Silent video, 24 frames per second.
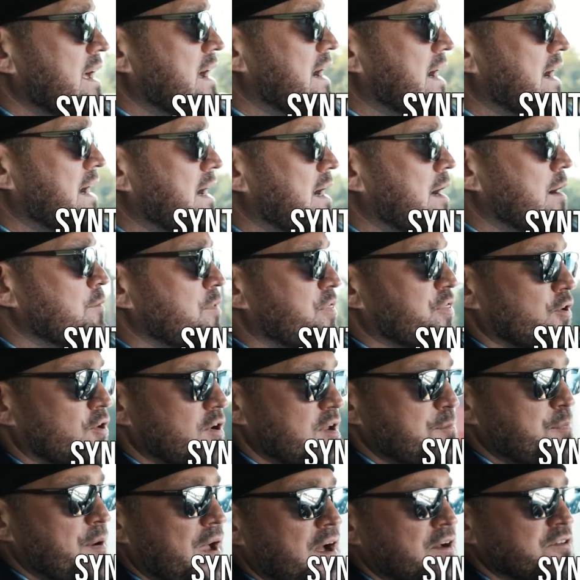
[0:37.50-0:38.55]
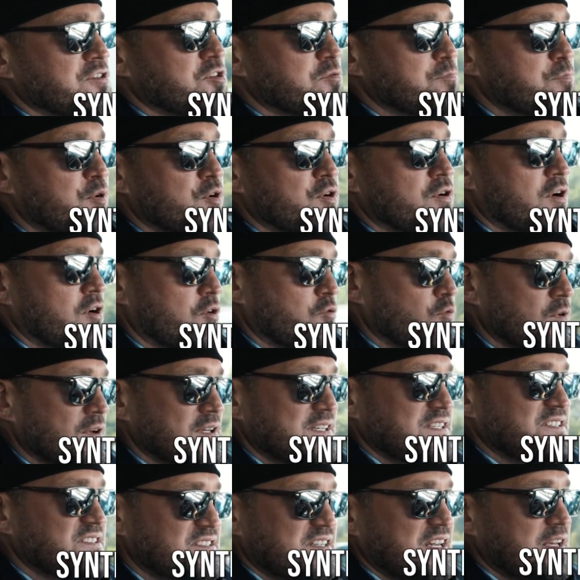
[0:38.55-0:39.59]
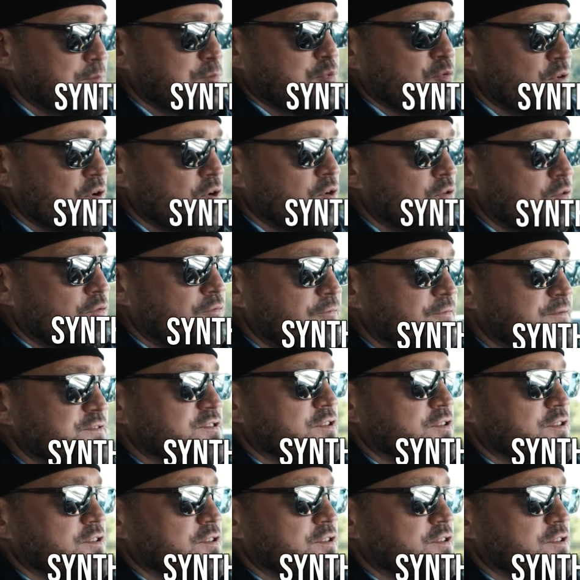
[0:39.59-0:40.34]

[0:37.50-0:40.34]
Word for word: Um, thirty pound you'd put on a really steep roof